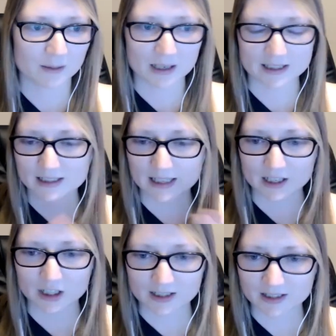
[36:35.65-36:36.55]
the
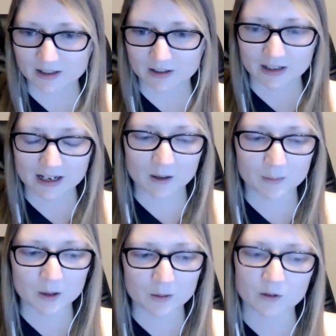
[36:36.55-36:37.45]
presentations that are going to help
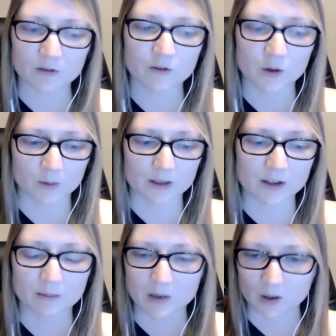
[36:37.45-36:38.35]
you move forward
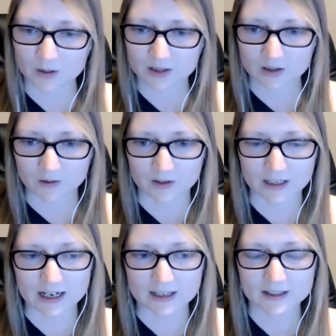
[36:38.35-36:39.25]
the most over the
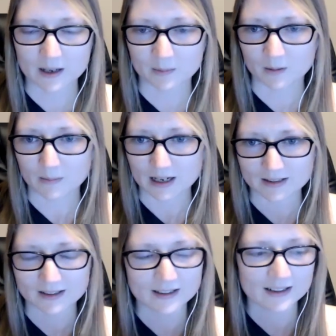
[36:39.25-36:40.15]
next couple of
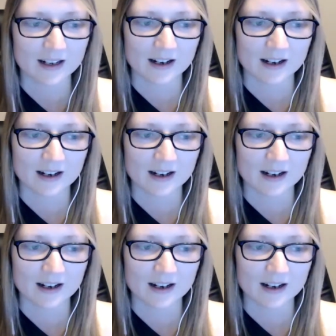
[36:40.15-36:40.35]
months.